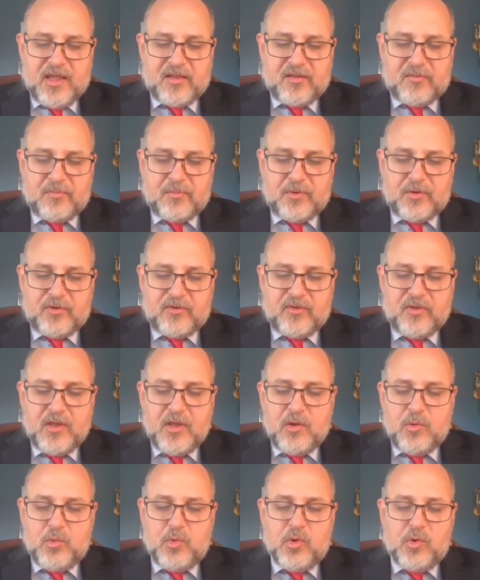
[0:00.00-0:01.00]
experts
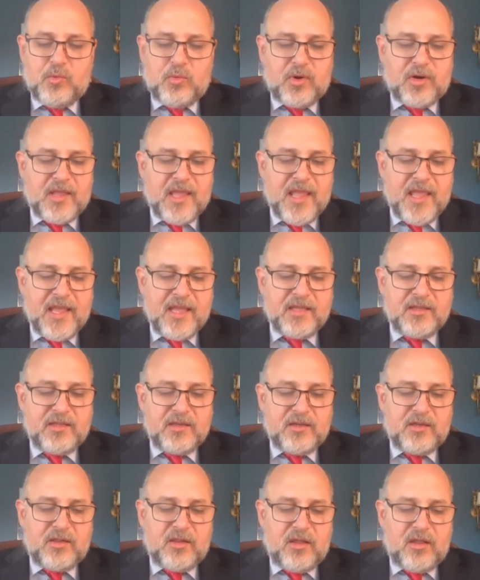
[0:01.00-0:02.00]
who will work hand
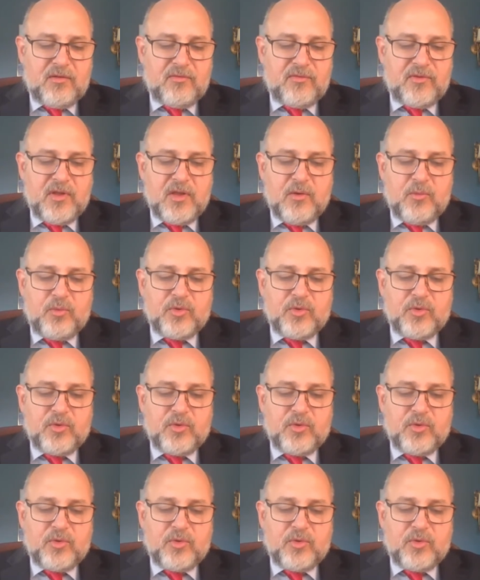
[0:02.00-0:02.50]
in glove